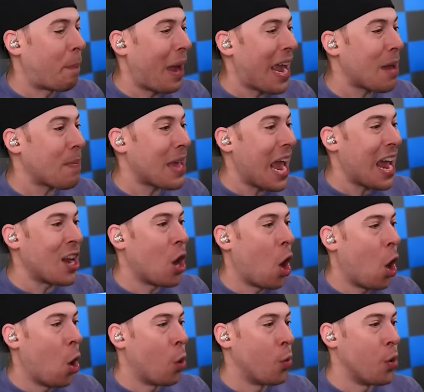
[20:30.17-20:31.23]
baby. And
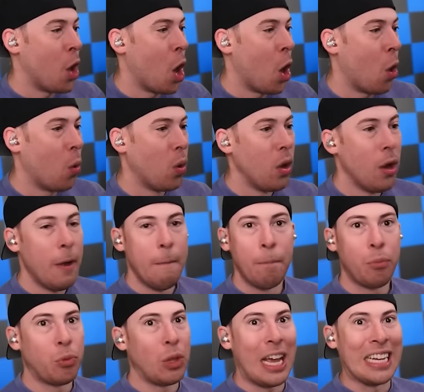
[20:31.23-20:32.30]
oh no,
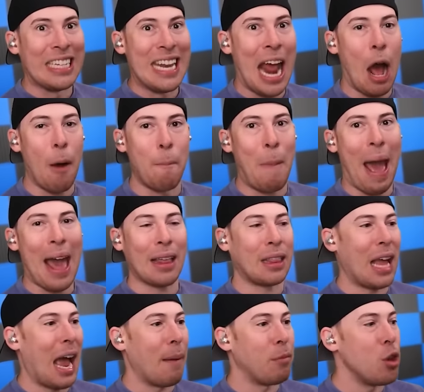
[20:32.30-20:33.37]
it's now bath
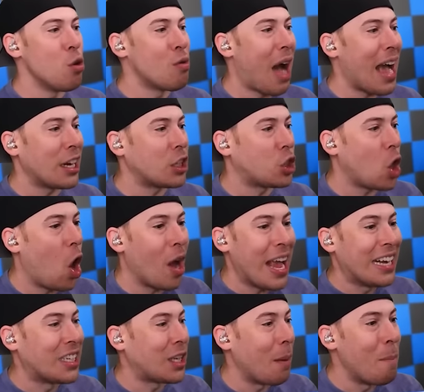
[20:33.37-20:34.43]
time. You guys saw
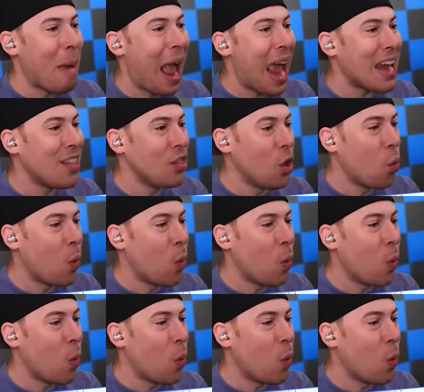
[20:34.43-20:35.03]
it's the man in the